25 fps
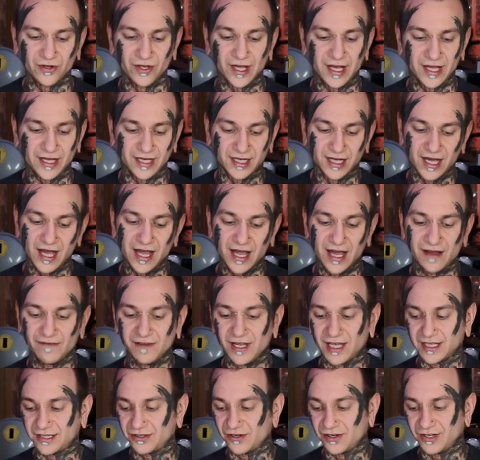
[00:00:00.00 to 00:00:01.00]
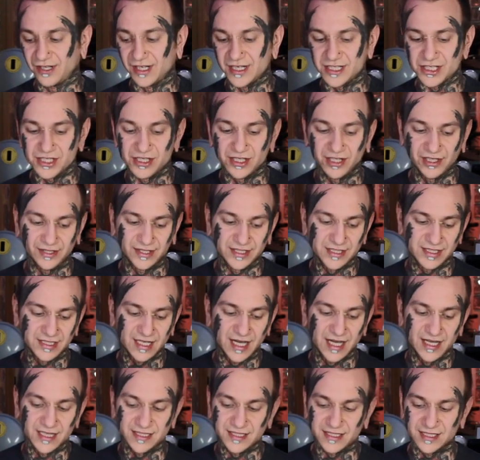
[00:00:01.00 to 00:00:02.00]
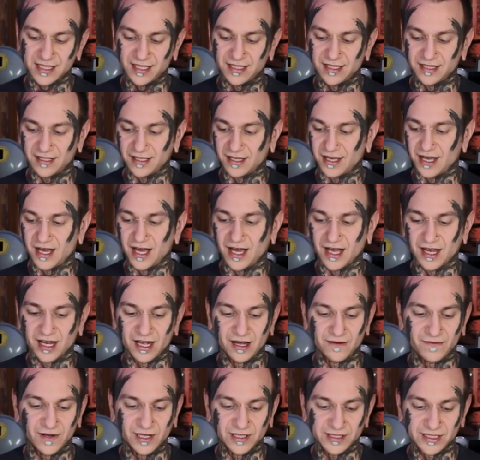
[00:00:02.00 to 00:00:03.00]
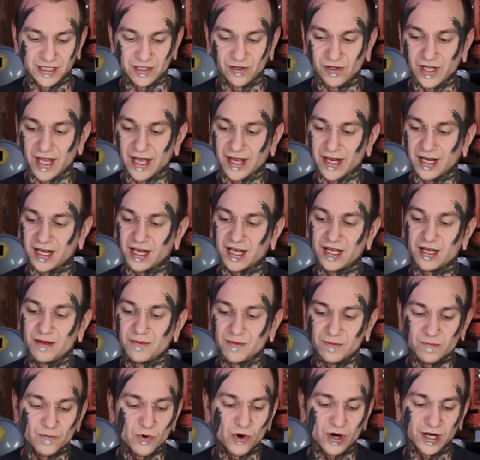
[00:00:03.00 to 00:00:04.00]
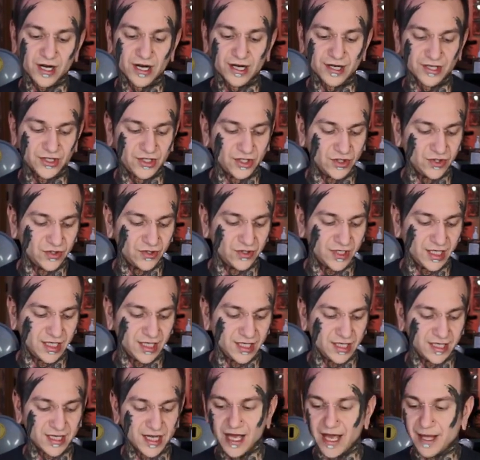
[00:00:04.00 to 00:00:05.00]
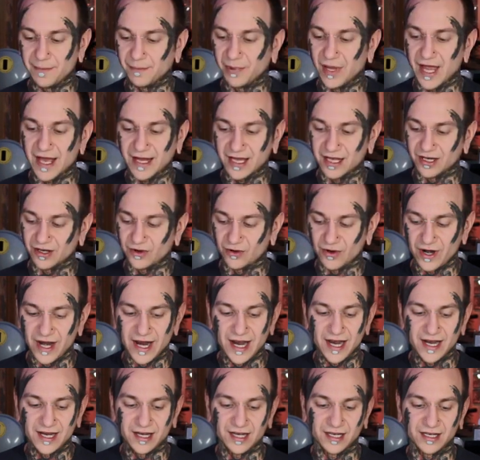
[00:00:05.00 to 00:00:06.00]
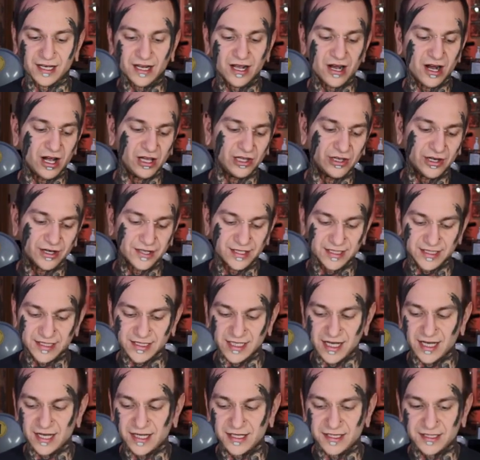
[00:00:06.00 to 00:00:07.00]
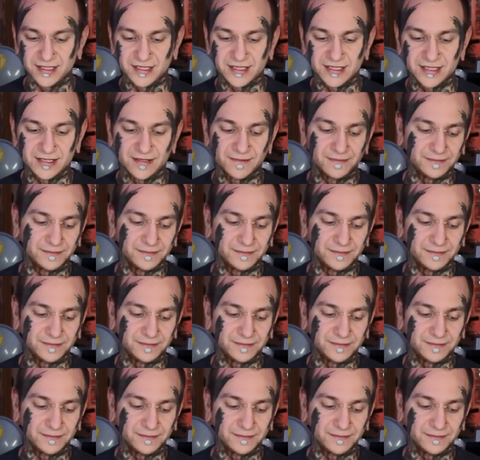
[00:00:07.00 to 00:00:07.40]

Like I have like traditional designs and I have also like more cartoony and black and gray and color designs,